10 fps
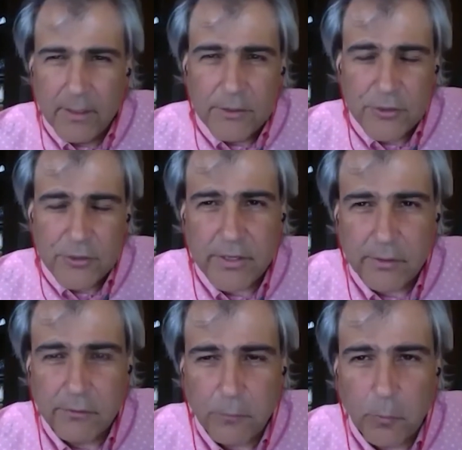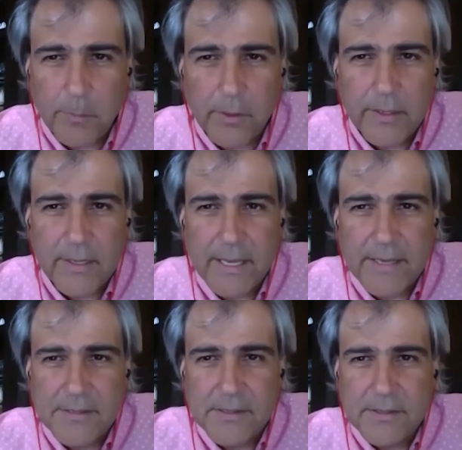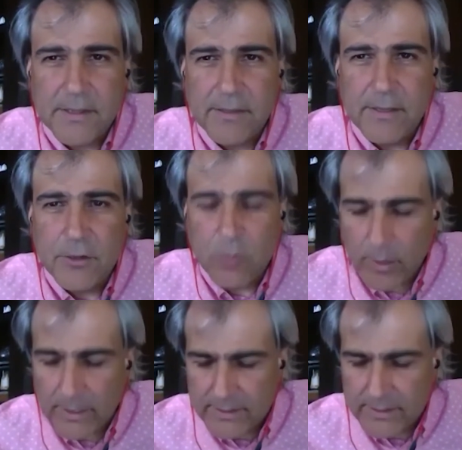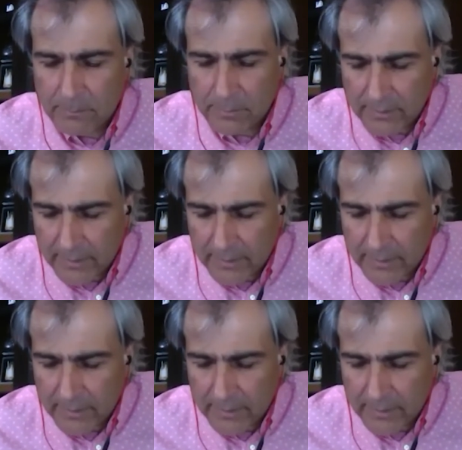Just under 4 million cases in the US, and I believe